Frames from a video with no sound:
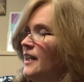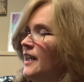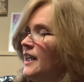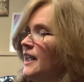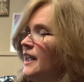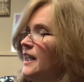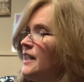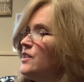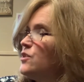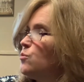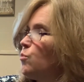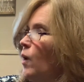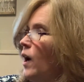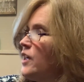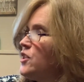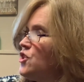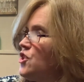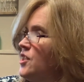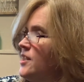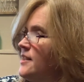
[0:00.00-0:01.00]
It is why
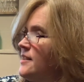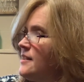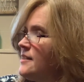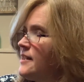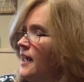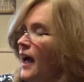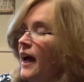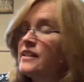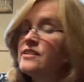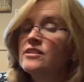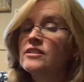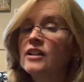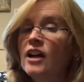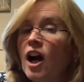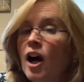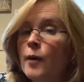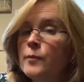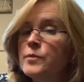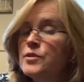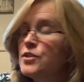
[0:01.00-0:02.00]
Jesus had to
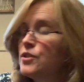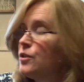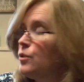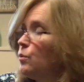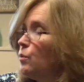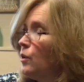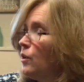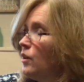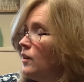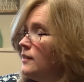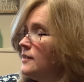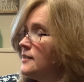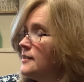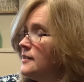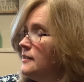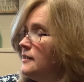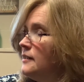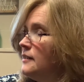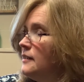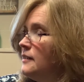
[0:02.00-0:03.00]
come to the world,
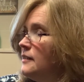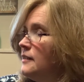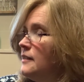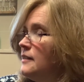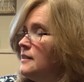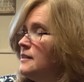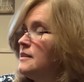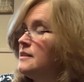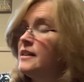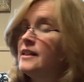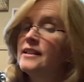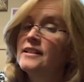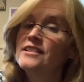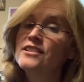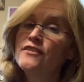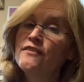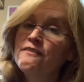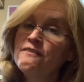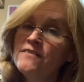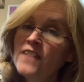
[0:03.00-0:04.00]
to
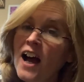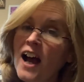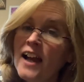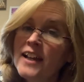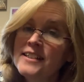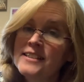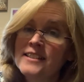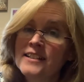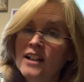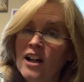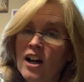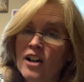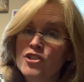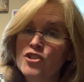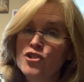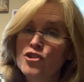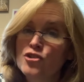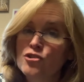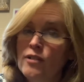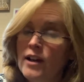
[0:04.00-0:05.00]
find God's
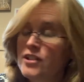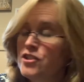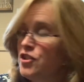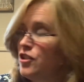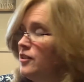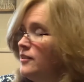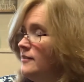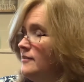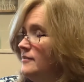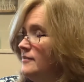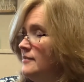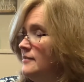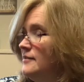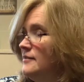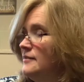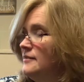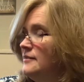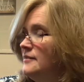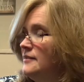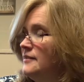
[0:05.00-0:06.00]
treasure
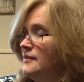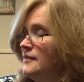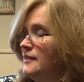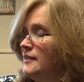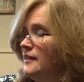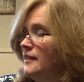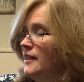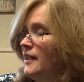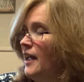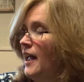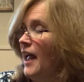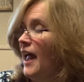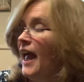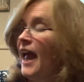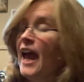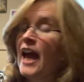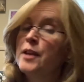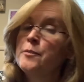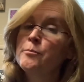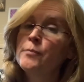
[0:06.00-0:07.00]

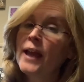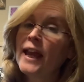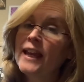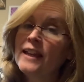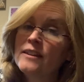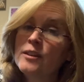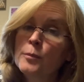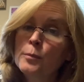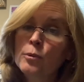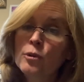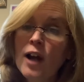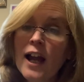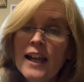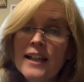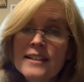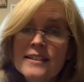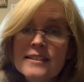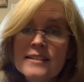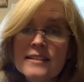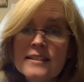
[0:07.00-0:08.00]
and pay the
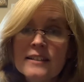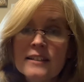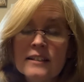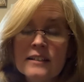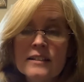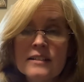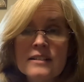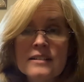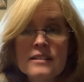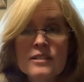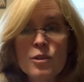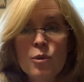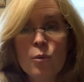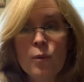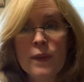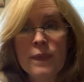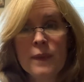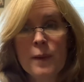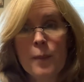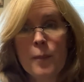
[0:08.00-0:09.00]
price to
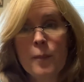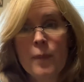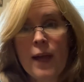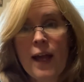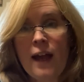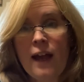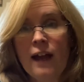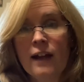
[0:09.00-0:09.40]
win them back.